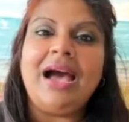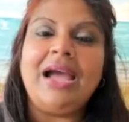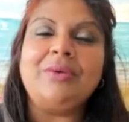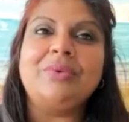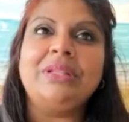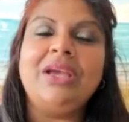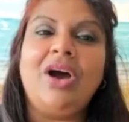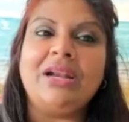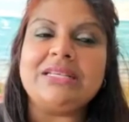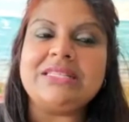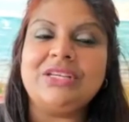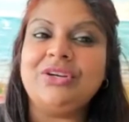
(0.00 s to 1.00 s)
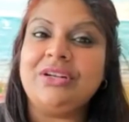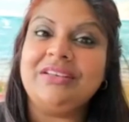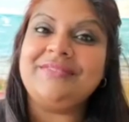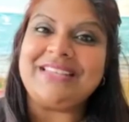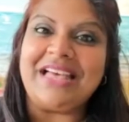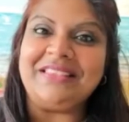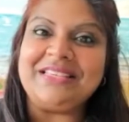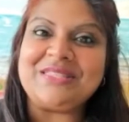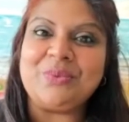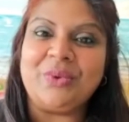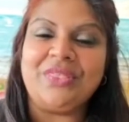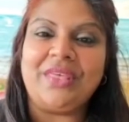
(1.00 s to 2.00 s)
I really honestly couldn't have done
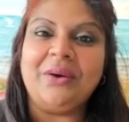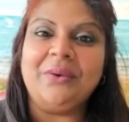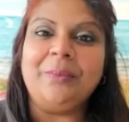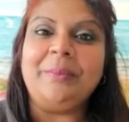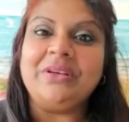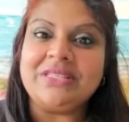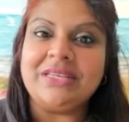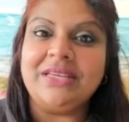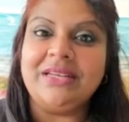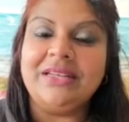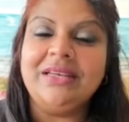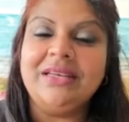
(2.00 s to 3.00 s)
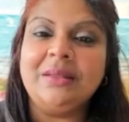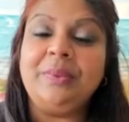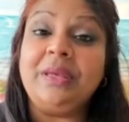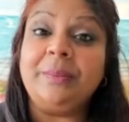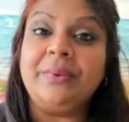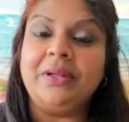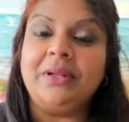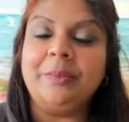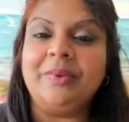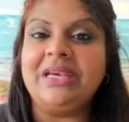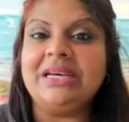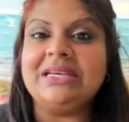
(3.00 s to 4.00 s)
this without Milton, the people,
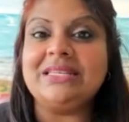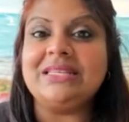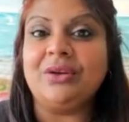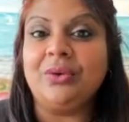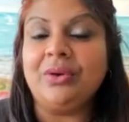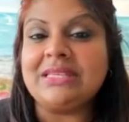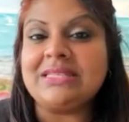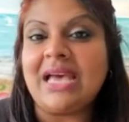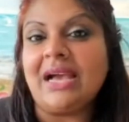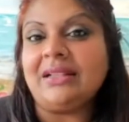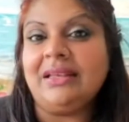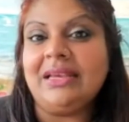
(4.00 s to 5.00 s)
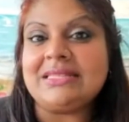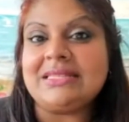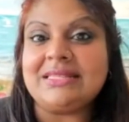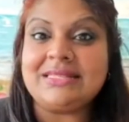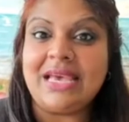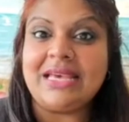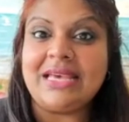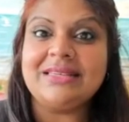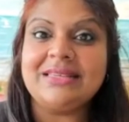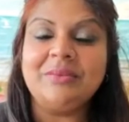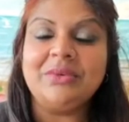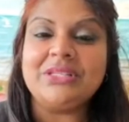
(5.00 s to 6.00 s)
because, exactly as it
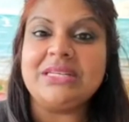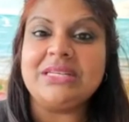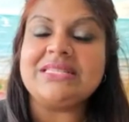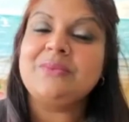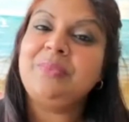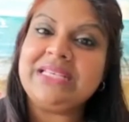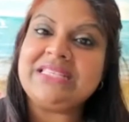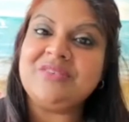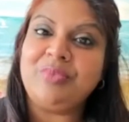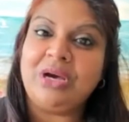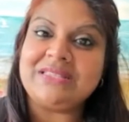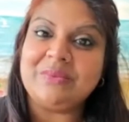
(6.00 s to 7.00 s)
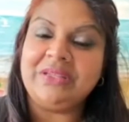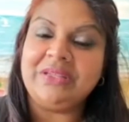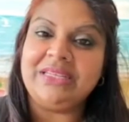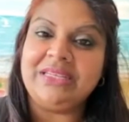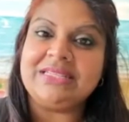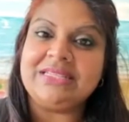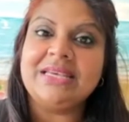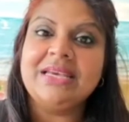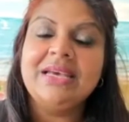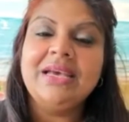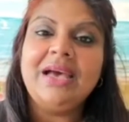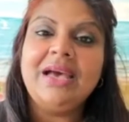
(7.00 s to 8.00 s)
says, Milton is a place of possibilities.
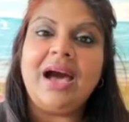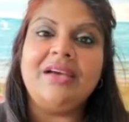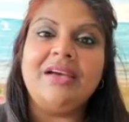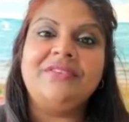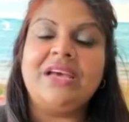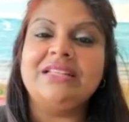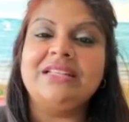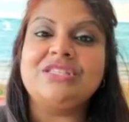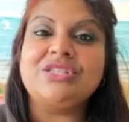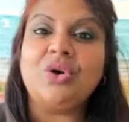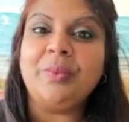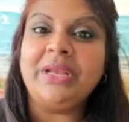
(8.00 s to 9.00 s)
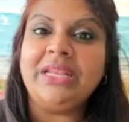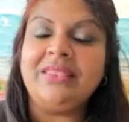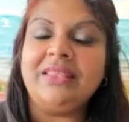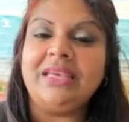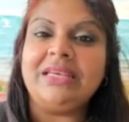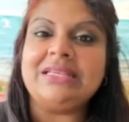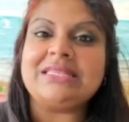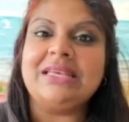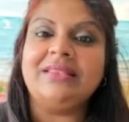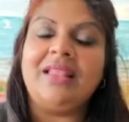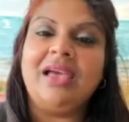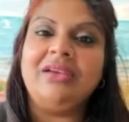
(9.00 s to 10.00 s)
I've done so many things
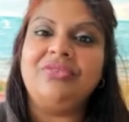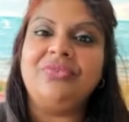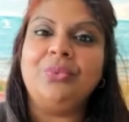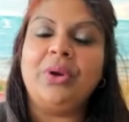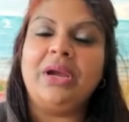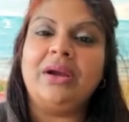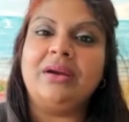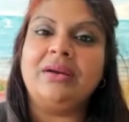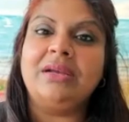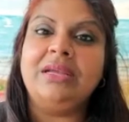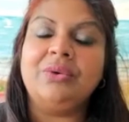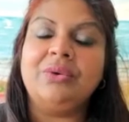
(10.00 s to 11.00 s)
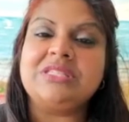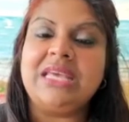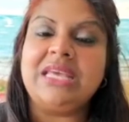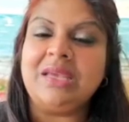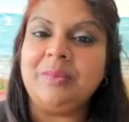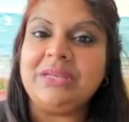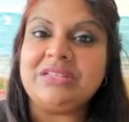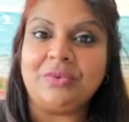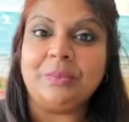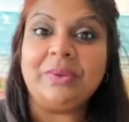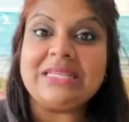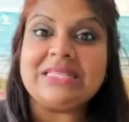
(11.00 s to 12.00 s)
in life where, it's taken me
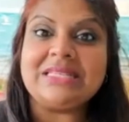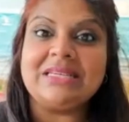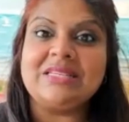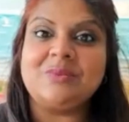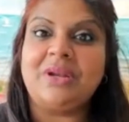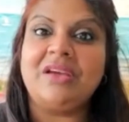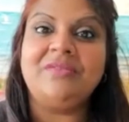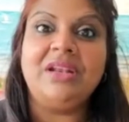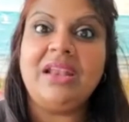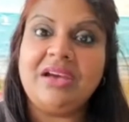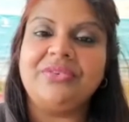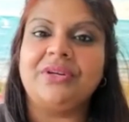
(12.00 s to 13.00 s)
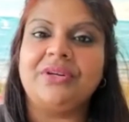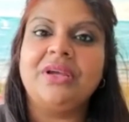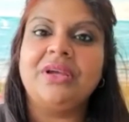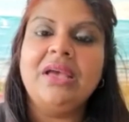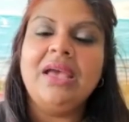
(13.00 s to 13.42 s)
different places, but I've never,